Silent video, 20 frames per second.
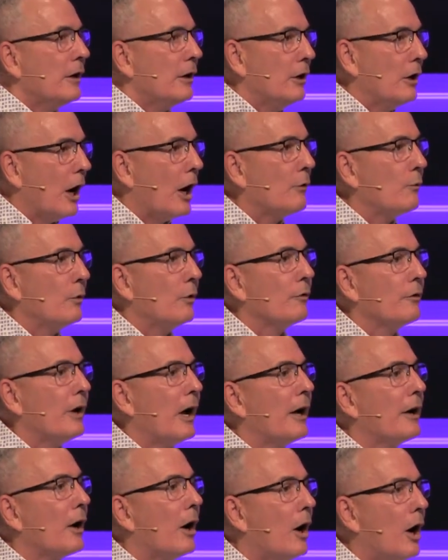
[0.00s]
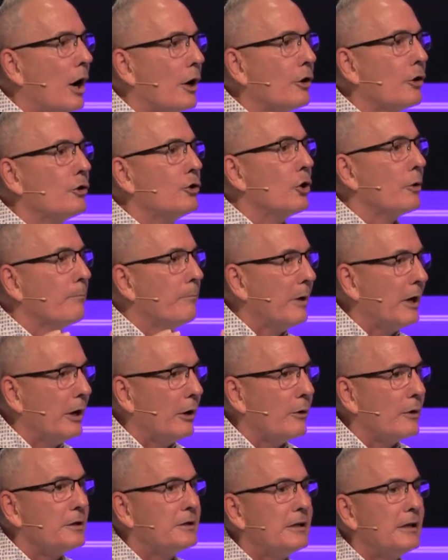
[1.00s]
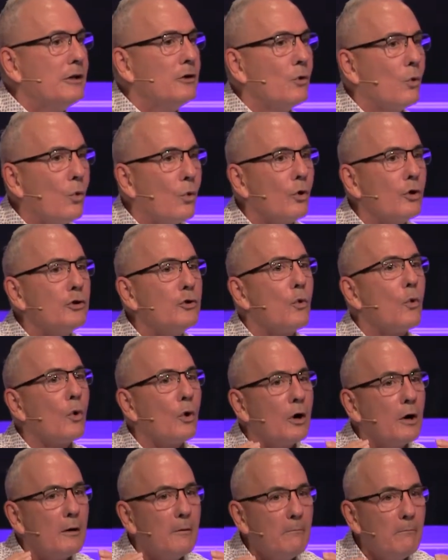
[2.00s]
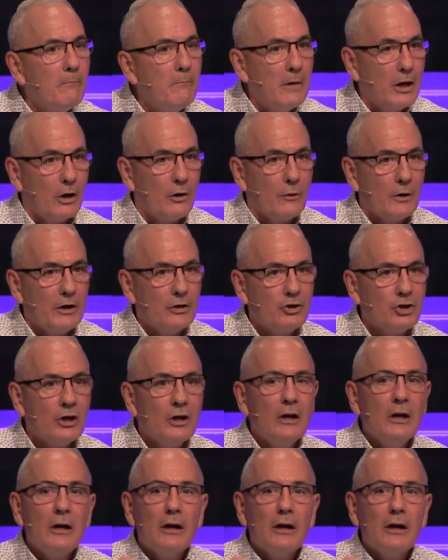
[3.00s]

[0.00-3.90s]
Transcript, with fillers: God will not honor your parenting or your marriage.